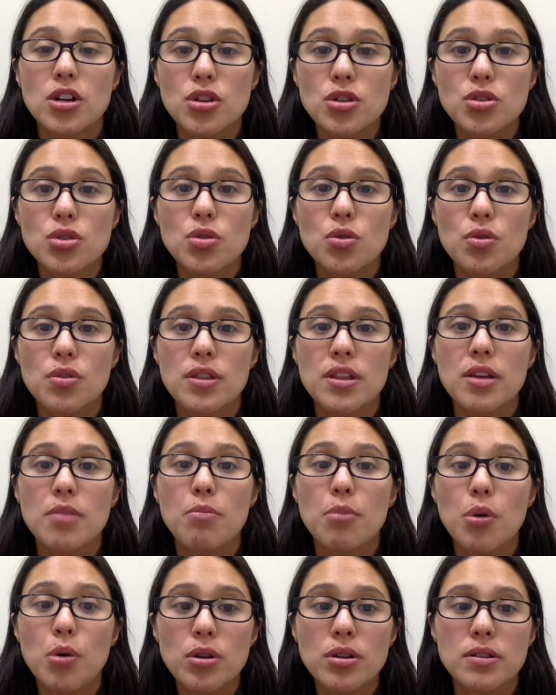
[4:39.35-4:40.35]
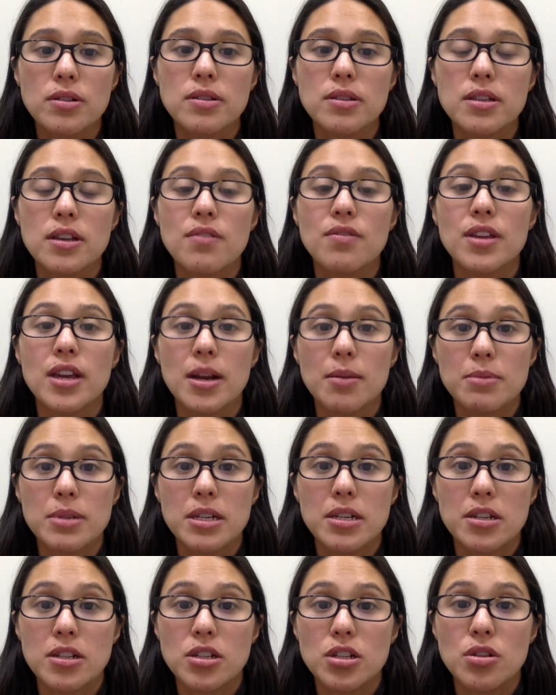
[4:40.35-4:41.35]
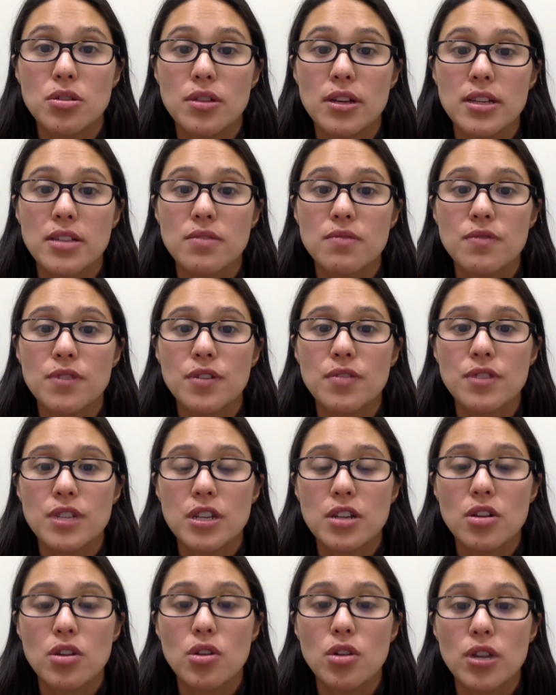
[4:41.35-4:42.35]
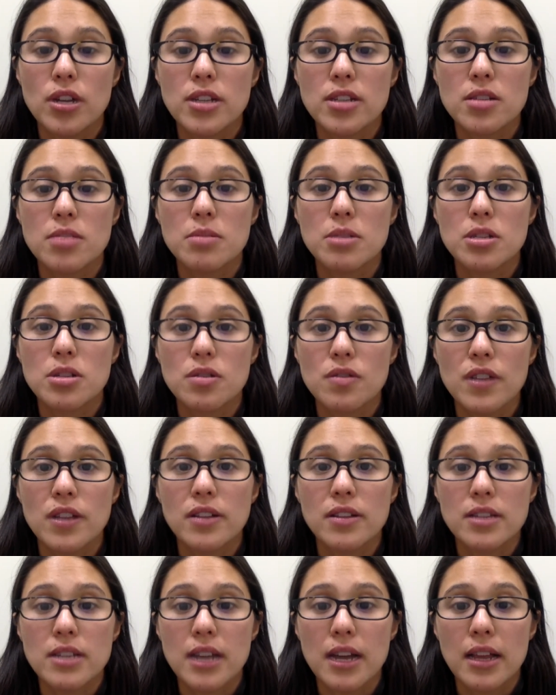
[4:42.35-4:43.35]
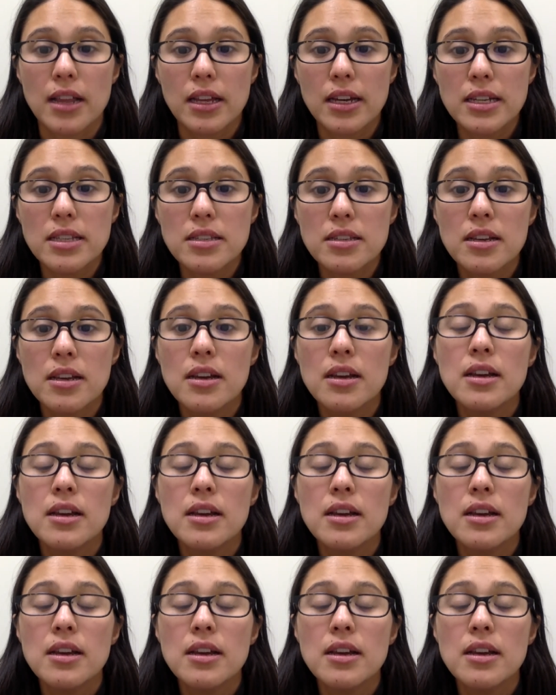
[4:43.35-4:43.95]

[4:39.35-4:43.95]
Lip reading: underscore the importance of the updated 2015 colonoscopy surveillance guidelines,